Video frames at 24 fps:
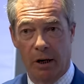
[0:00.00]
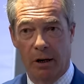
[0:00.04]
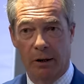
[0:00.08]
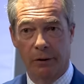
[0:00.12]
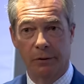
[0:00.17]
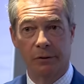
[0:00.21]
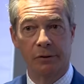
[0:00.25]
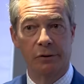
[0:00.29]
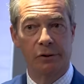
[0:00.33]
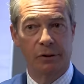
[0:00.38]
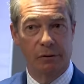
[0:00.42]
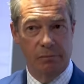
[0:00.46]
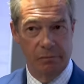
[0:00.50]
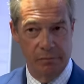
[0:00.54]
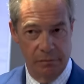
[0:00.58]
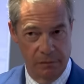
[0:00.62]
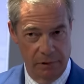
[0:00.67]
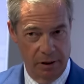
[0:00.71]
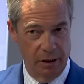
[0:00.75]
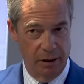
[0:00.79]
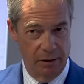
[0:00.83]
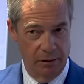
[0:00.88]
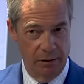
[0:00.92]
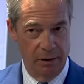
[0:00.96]
bonds,
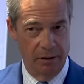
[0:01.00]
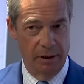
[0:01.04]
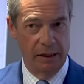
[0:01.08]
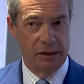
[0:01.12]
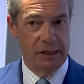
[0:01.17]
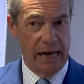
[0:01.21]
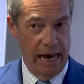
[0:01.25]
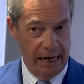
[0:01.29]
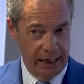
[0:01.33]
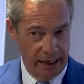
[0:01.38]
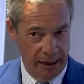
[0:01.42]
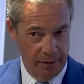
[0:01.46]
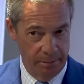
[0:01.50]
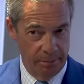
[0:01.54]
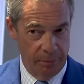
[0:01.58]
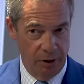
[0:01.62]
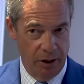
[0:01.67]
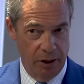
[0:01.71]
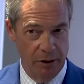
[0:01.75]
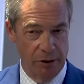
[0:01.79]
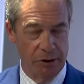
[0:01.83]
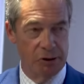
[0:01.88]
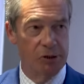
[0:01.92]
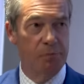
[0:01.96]
uh, Italian
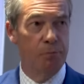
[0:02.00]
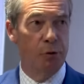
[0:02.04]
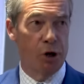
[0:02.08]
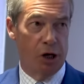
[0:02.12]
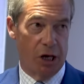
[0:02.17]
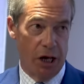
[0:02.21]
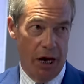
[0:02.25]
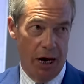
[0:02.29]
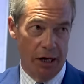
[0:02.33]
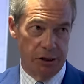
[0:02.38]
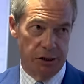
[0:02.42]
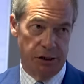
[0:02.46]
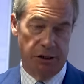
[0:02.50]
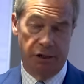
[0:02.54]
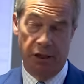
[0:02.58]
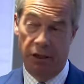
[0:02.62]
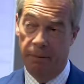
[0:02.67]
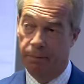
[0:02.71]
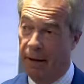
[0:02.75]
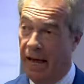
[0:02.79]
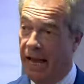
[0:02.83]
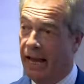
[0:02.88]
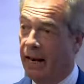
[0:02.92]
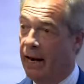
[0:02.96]
bonds, precursor to
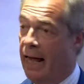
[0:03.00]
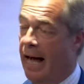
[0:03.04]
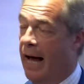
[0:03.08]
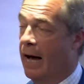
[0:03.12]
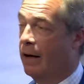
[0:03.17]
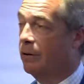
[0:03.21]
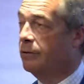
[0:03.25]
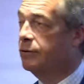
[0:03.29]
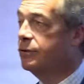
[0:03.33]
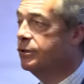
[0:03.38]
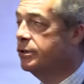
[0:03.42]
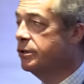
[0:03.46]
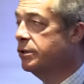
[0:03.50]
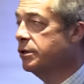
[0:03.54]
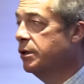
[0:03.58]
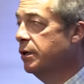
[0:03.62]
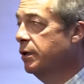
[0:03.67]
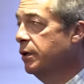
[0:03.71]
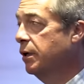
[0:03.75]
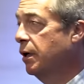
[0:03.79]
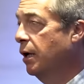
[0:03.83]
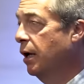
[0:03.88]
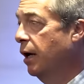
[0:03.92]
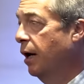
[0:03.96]
the bailouts,
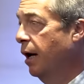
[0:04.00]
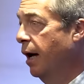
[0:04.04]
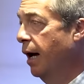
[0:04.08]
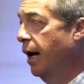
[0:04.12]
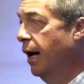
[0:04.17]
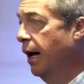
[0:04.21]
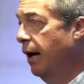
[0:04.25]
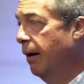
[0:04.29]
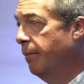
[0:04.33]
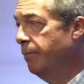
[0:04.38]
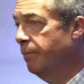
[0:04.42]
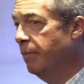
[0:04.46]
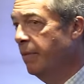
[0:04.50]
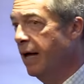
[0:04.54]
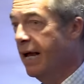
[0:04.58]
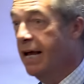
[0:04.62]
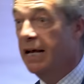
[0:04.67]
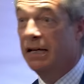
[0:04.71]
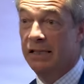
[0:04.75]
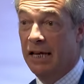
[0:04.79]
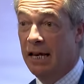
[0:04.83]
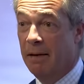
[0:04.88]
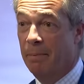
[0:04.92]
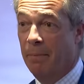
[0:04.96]
um,
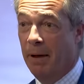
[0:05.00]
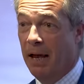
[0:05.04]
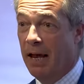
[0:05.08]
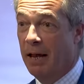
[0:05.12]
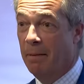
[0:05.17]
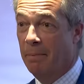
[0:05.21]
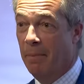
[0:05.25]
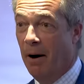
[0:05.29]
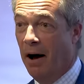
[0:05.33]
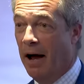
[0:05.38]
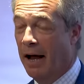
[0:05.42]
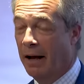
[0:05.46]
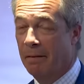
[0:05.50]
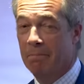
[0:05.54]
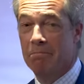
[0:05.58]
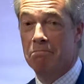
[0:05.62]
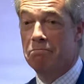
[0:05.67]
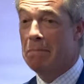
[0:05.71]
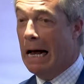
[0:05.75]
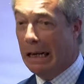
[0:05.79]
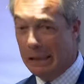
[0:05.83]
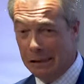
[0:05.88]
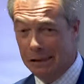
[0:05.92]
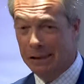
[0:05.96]
ECB
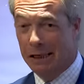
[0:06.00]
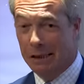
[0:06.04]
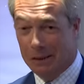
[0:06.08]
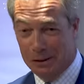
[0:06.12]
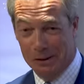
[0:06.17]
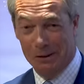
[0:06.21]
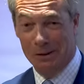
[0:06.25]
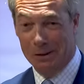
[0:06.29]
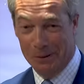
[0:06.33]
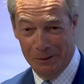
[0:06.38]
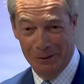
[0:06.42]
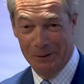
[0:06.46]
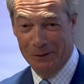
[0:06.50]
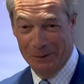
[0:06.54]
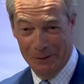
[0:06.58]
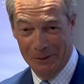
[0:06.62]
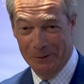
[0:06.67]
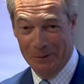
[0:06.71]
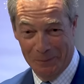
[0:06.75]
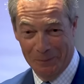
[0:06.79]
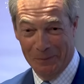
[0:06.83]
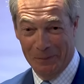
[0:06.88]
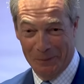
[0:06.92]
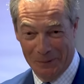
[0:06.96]
buying masses
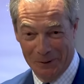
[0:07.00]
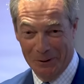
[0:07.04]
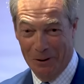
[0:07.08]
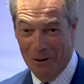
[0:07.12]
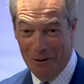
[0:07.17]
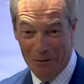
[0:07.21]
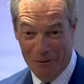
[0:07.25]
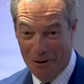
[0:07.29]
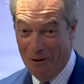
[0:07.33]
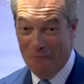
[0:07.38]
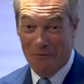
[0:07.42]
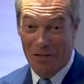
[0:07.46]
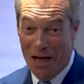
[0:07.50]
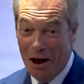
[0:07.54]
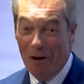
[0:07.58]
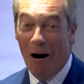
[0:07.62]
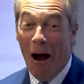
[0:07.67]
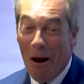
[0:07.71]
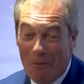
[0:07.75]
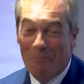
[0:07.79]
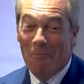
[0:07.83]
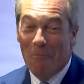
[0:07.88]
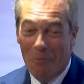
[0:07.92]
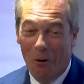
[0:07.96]
of their
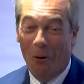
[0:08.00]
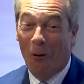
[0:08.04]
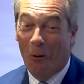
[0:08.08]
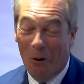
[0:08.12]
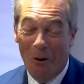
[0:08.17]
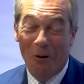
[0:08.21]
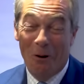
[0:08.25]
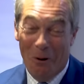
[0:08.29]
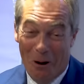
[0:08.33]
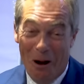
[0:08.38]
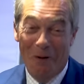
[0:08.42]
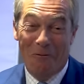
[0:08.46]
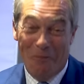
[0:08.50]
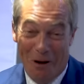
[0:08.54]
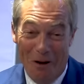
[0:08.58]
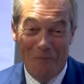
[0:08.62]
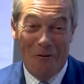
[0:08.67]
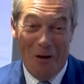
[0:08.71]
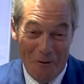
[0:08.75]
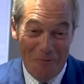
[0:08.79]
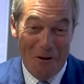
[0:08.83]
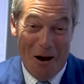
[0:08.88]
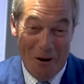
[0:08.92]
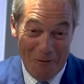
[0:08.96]
own or of,
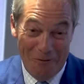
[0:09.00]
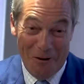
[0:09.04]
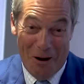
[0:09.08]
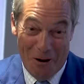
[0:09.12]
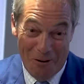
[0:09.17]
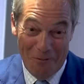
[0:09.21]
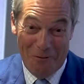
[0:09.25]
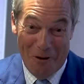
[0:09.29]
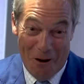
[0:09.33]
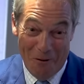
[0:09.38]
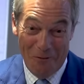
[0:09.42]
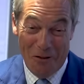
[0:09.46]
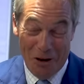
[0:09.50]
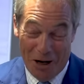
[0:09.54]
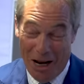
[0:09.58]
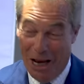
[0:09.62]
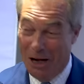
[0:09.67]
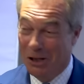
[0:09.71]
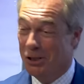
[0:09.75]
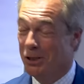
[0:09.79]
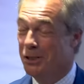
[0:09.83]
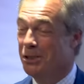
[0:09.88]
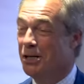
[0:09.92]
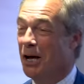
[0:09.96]
of, of, of, the
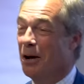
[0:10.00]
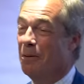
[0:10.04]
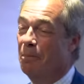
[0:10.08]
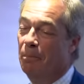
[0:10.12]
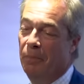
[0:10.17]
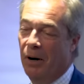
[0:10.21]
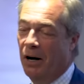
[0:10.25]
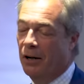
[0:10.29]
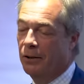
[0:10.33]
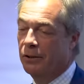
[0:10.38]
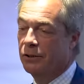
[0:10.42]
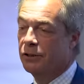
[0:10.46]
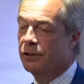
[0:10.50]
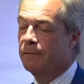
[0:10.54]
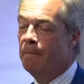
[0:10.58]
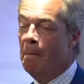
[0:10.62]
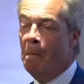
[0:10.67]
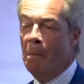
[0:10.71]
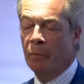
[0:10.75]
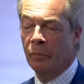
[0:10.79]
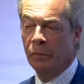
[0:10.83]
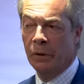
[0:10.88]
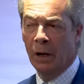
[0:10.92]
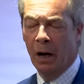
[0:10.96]
nation's own bonds.
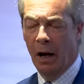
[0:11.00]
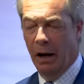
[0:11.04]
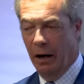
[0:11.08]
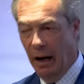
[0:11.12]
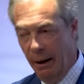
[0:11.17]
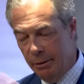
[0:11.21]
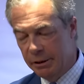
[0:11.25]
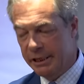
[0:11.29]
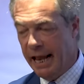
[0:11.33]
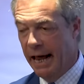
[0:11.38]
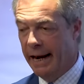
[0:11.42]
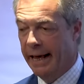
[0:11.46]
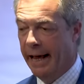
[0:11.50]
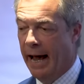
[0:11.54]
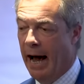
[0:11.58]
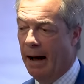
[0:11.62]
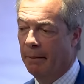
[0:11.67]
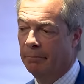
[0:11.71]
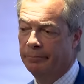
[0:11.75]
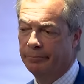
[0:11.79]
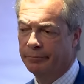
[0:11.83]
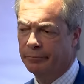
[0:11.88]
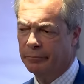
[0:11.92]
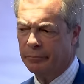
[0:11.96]
And I was getting
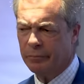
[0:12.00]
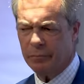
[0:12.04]
up